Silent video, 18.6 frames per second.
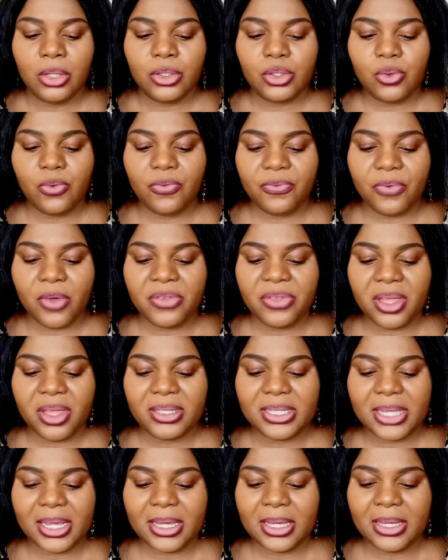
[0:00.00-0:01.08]
to further
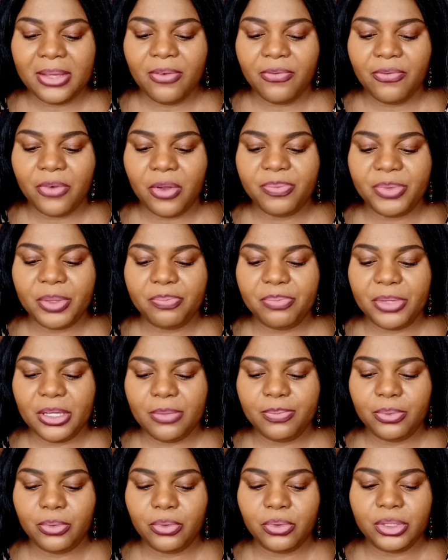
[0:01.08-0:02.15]
take from the
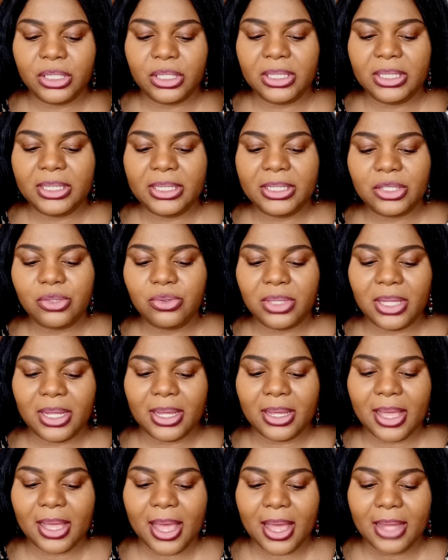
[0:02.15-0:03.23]
people the little
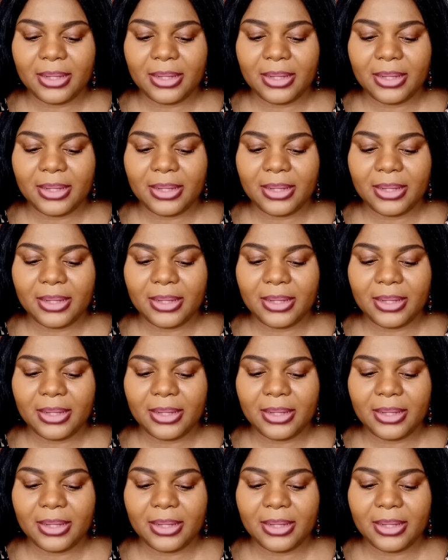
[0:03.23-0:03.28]
they